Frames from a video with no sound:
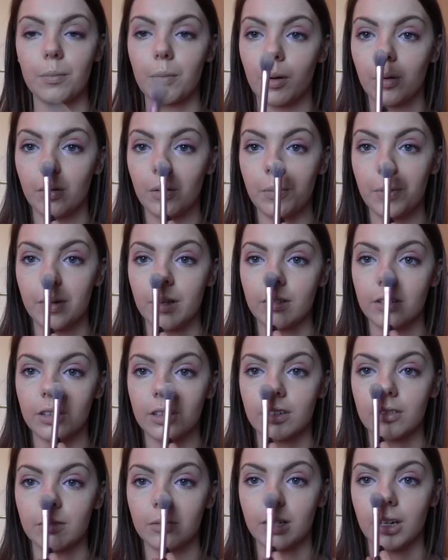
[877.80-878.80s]
Put a bit on the
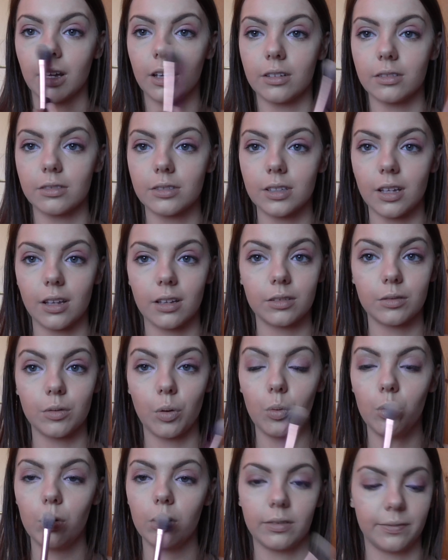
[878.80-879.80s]
end of my nose.
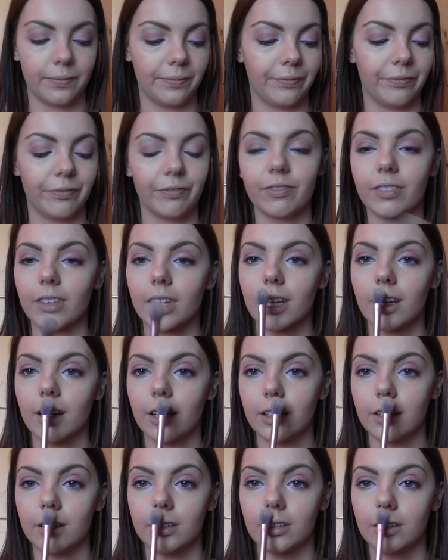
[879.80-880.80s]
Ooh.
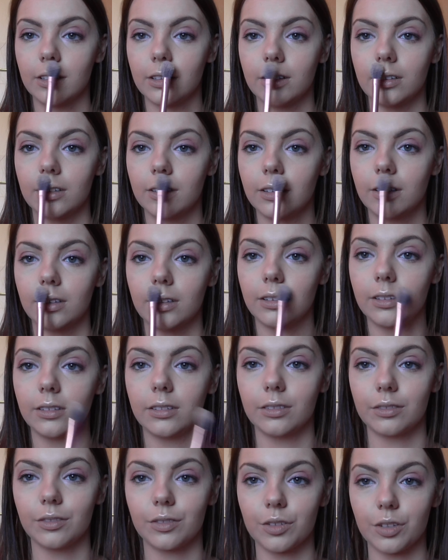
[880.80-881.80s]
And
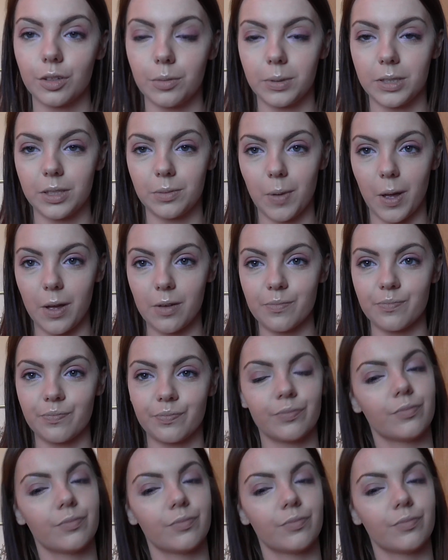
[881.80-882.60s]
Cupid's bow.